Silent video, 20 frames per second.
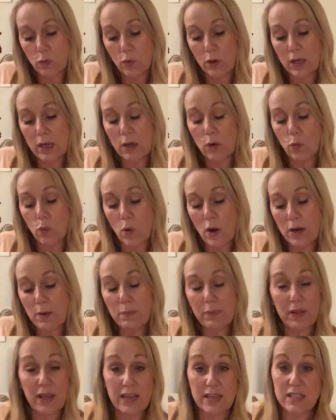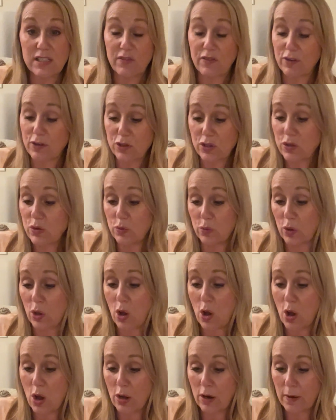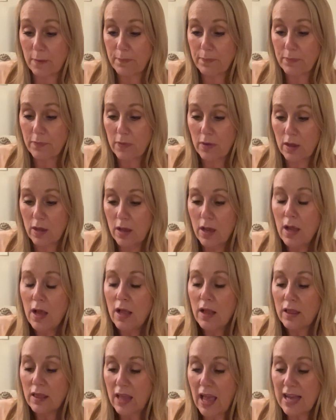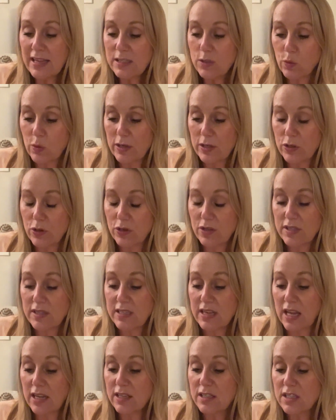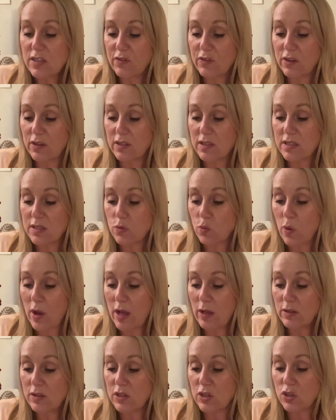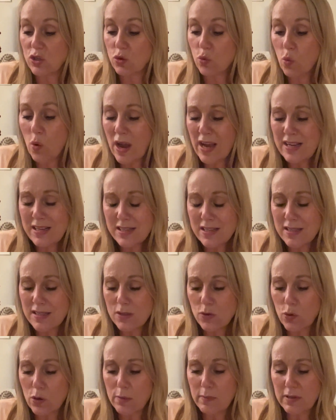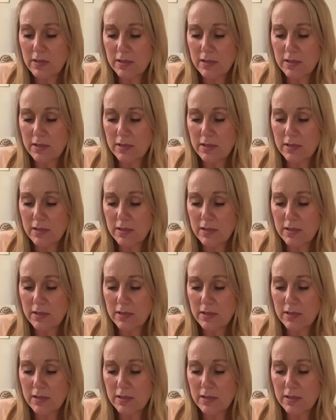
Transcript: in one place for too long. Last winter, Stella's foot swelled to twice its normal